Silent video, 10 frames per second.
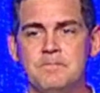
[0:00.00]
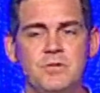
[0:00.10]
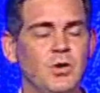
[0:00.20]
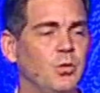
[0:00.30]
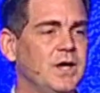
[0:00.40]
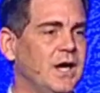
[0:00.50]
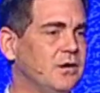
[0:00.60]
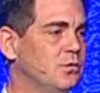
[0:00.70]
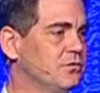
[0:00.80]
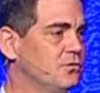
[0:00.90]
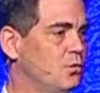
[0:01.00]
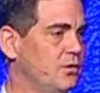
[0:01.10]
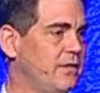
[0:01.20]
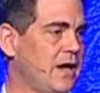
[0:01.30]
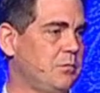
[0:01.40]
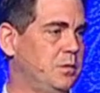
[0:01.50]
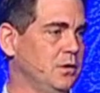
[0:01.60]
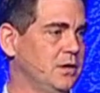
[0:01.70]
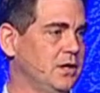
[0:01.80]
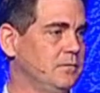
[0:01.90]
No, we had to restore that
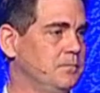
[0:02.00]
building.